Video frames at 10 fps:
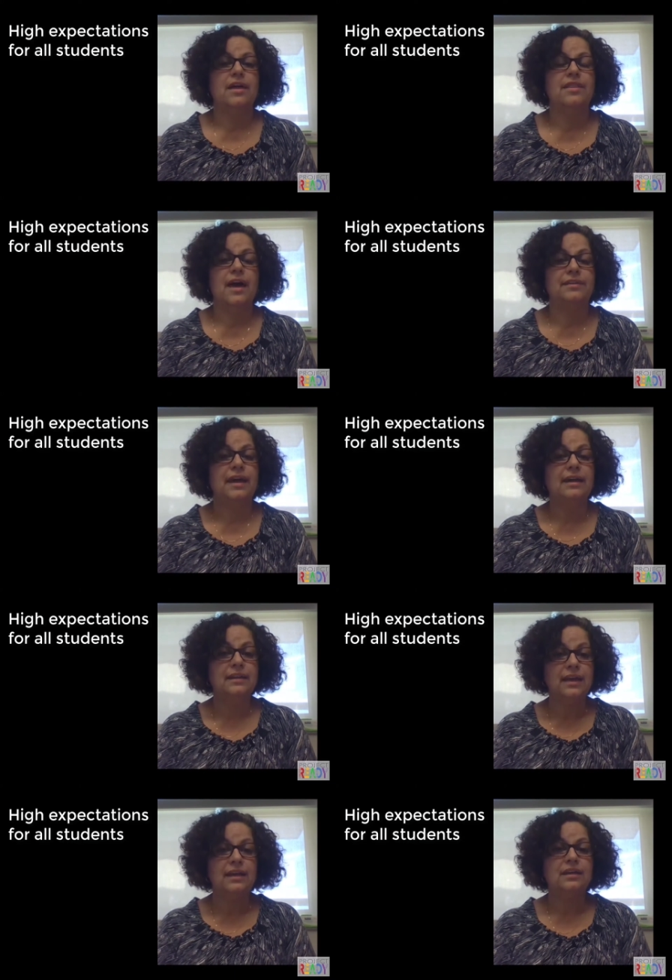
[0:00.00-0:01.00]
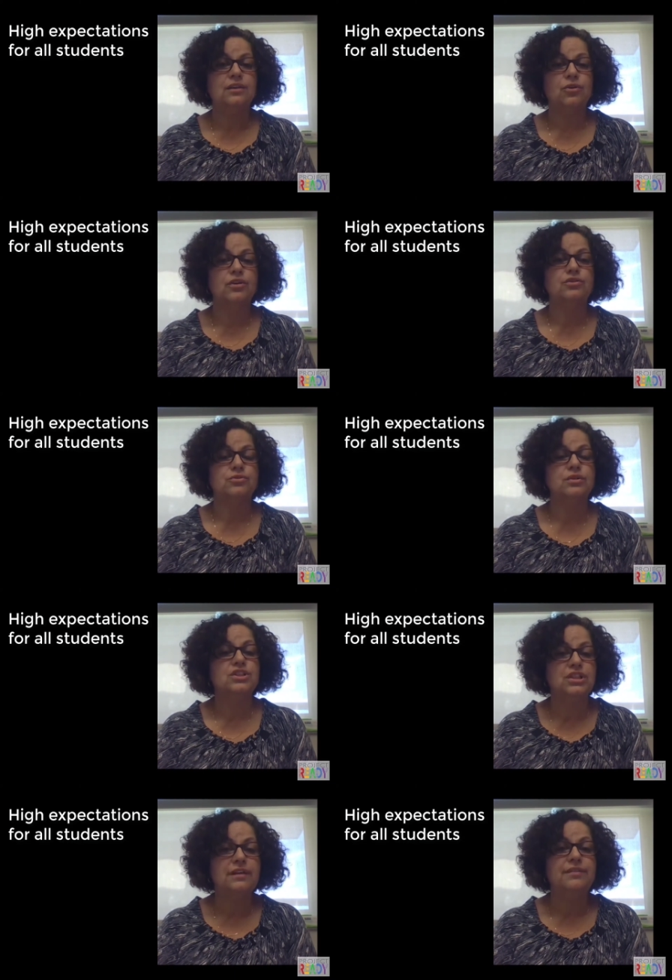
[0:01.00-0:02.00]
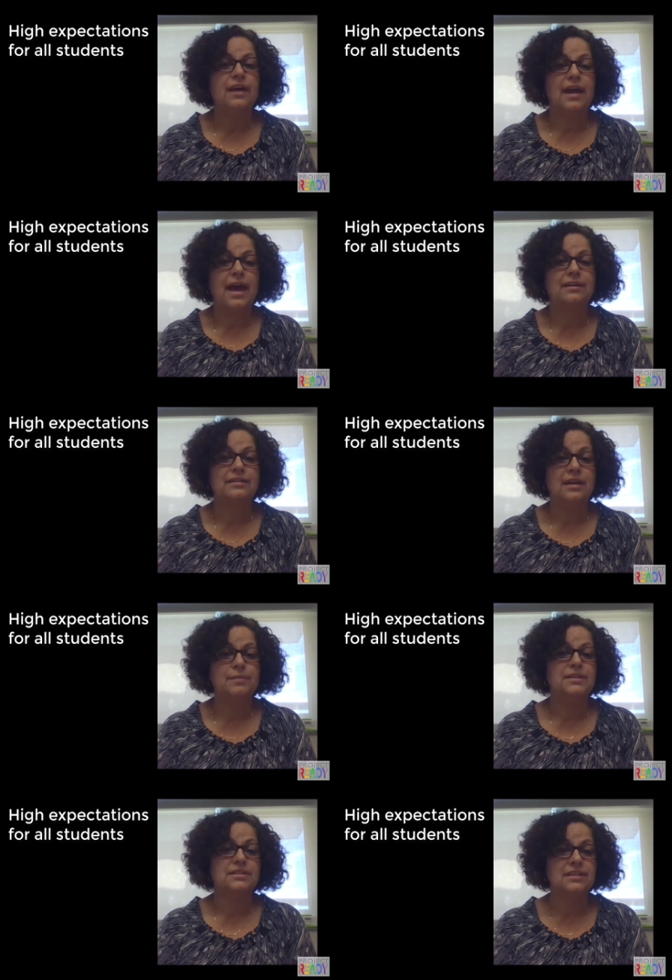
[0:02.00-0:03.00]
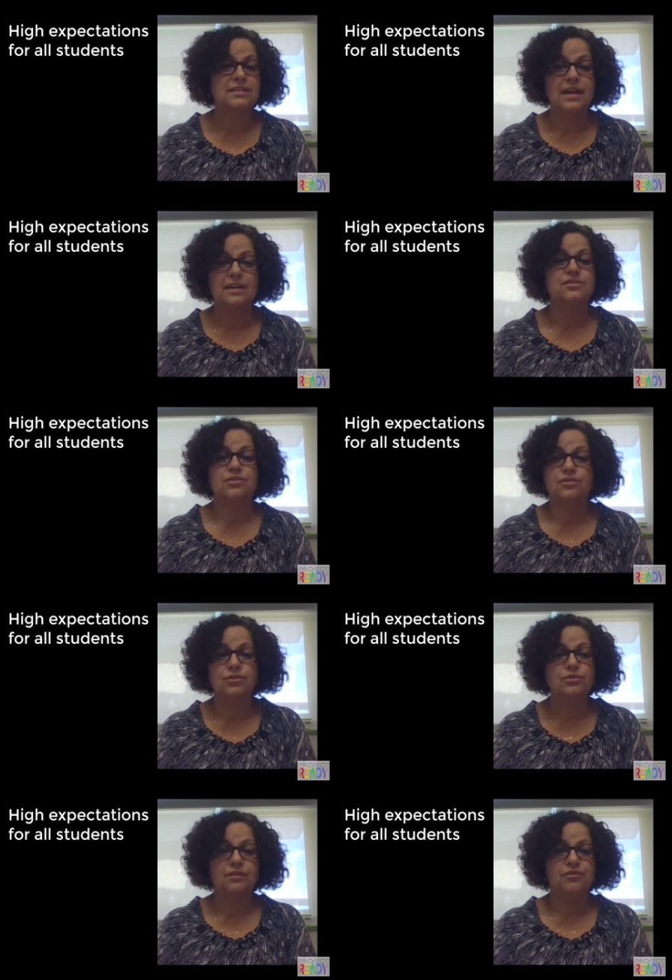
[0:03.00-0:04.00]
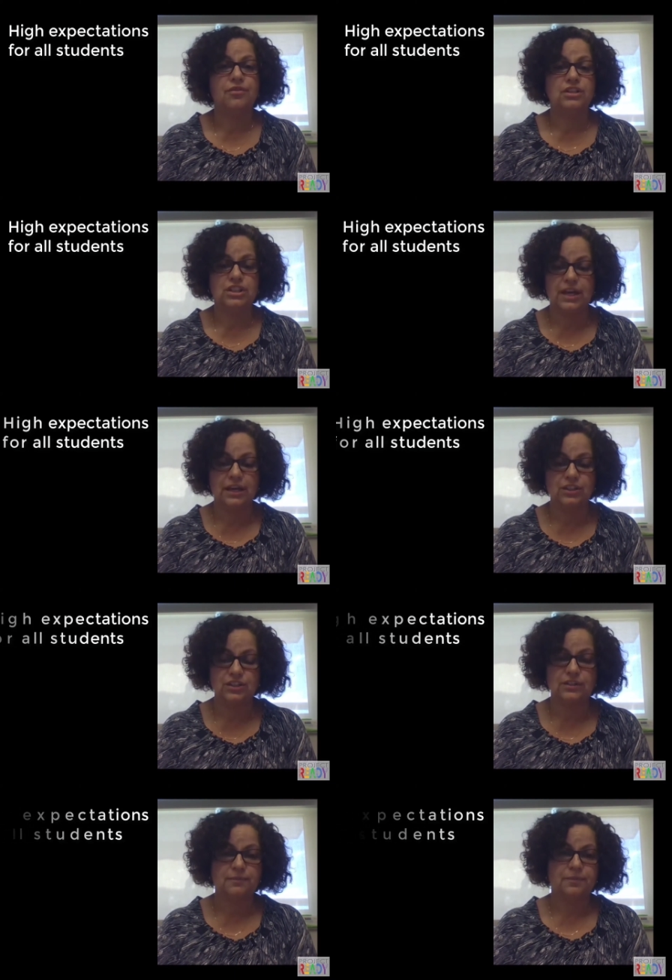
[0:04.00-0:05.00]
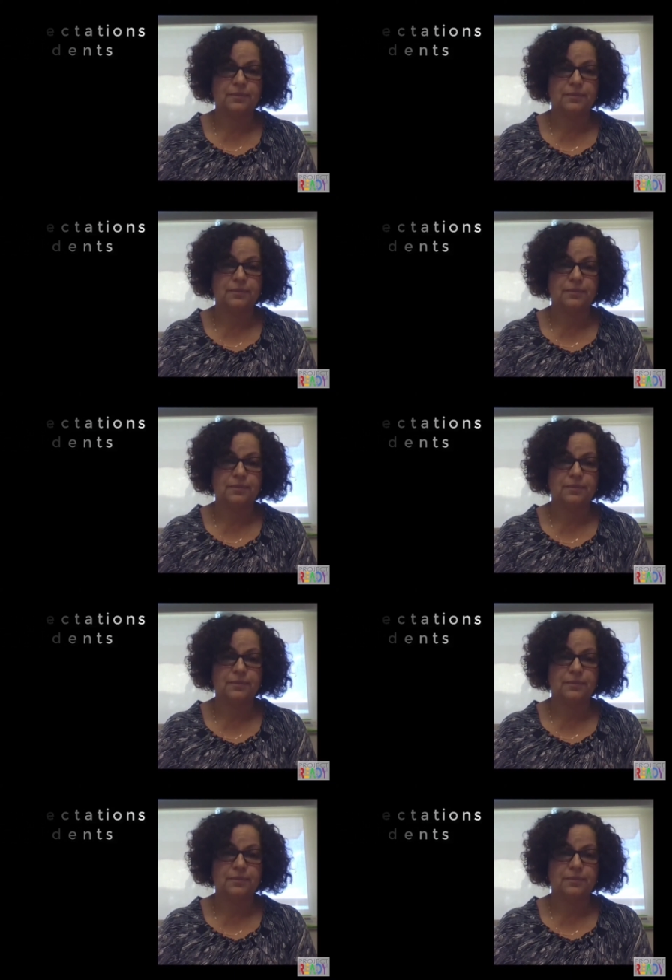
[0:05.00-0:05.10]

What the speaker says: that they need in order to achieve that academic success through differentiation.